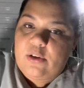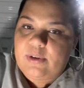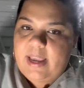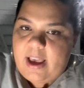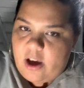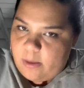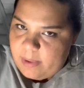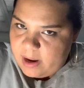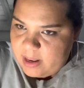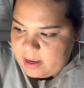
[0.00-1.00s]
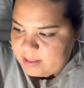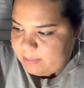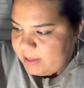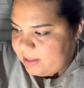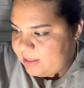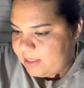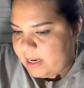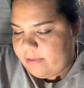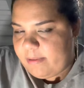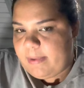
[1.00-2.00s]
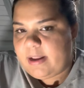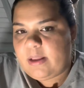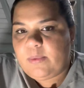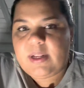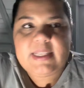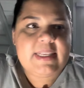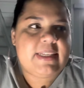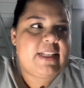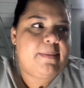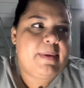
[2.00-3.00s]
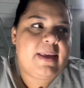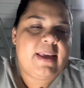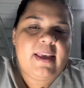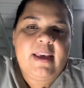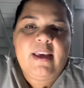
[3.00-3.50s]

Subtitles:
okay, how am I gonna explain this to everybody? What is this gonna be?